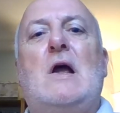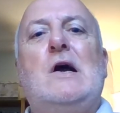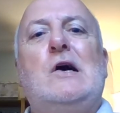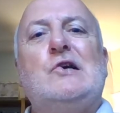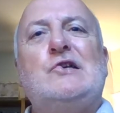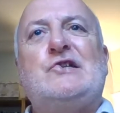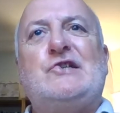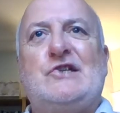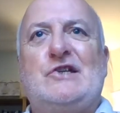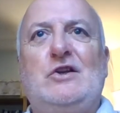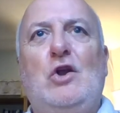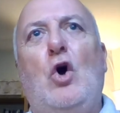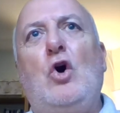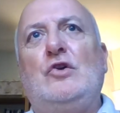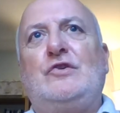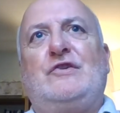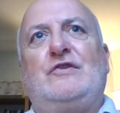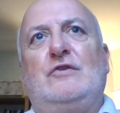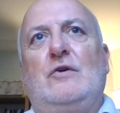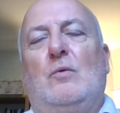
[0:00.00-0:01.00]
a
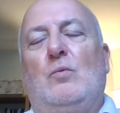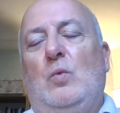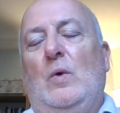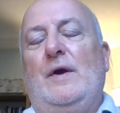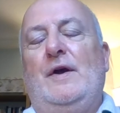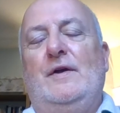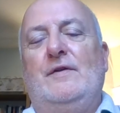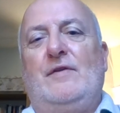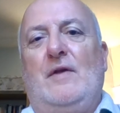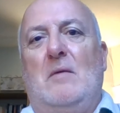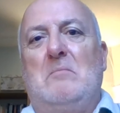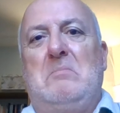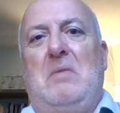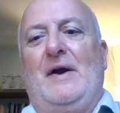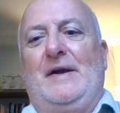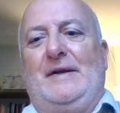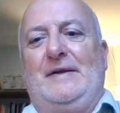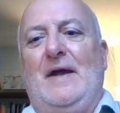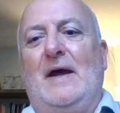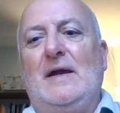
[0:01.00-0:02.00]
slot with
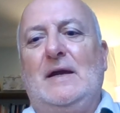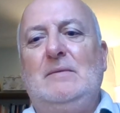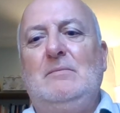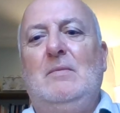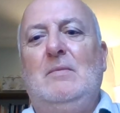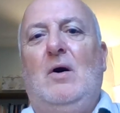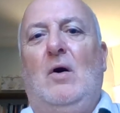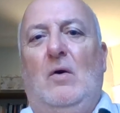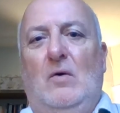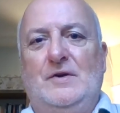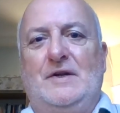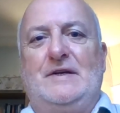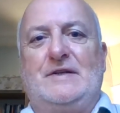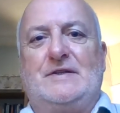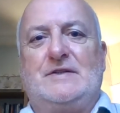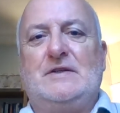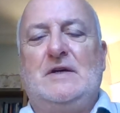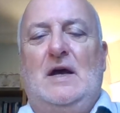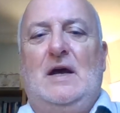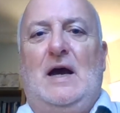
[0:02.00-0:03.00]
my name on
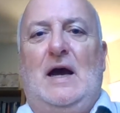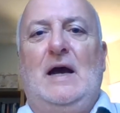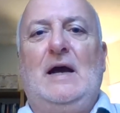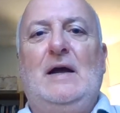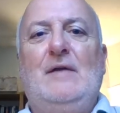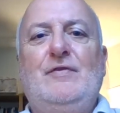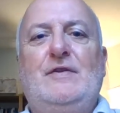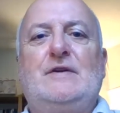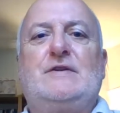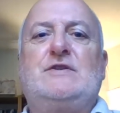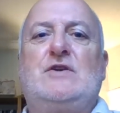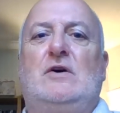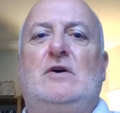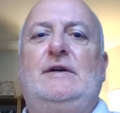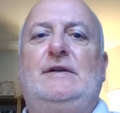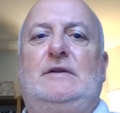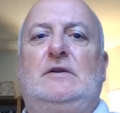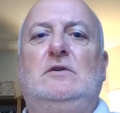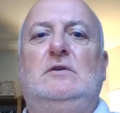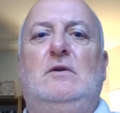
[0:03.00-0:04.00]
it and the
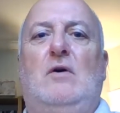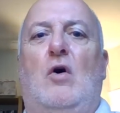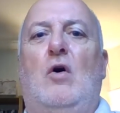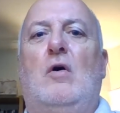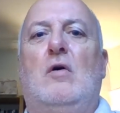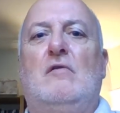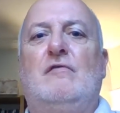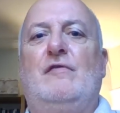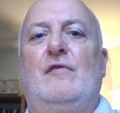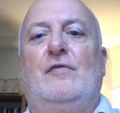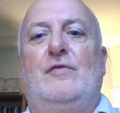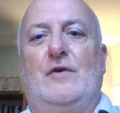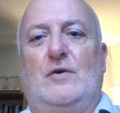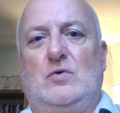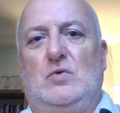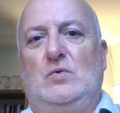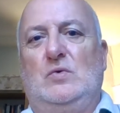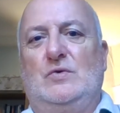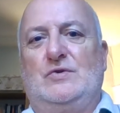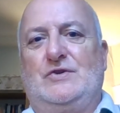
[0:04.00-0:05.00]
title of the
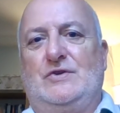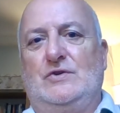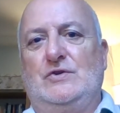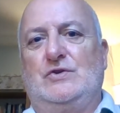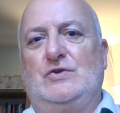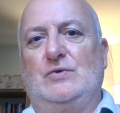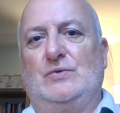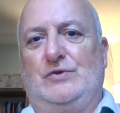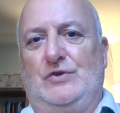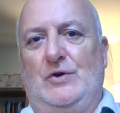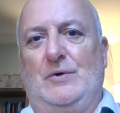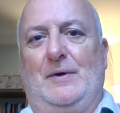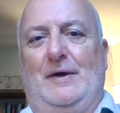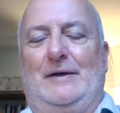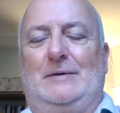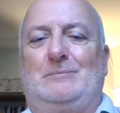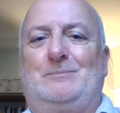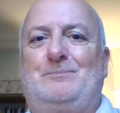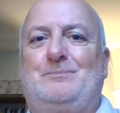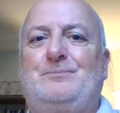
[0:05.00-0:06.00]
course that you're
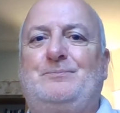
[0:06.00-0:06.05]
doing.